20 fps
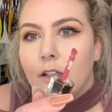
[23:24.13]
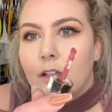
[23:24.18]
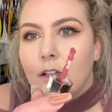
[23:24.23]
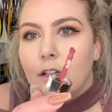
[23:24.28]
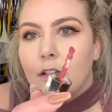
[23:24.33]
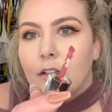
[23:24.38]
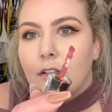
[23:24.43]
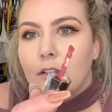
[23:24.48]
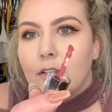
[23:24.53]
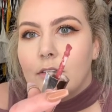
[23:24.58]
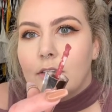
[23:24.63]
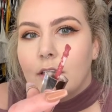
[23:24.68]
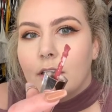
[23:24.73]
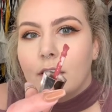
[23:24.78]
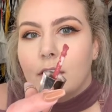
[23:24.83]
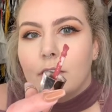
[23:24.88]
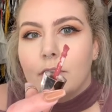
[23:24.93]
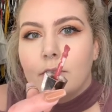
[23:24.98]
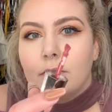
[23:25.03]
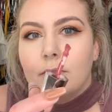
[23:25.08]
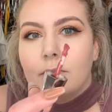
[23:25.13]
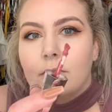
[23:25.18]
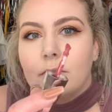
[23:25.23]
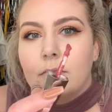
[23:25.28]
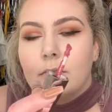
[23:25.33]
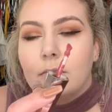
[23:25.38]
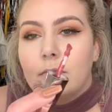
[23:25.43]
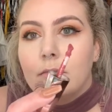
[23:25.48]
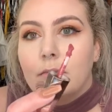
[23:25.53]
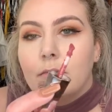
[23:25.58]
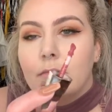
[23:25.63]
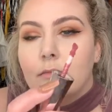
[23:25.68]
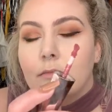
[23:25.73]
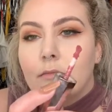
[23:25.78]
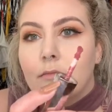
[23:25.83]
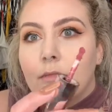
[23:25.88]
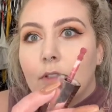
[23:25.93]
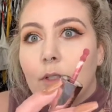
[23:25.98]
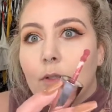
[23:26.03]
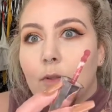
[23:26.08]
Kind of looks like
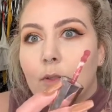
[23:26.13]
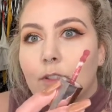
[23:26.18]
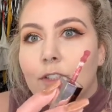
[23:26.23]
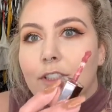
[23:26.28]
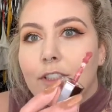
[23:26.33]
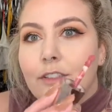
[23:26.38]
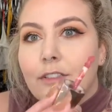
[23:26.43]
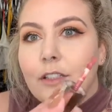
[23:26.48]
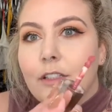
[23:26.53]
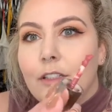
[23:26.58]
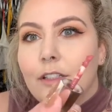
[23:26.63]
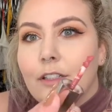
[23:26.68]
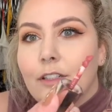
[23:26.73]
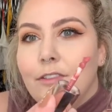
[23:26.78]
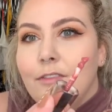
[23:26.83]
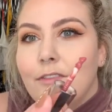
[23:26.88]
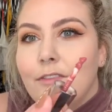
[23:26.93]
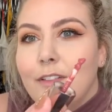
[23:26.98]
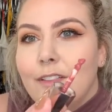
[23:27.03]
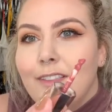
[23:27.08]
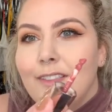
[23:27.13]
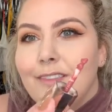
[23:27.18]
a horse's hoof.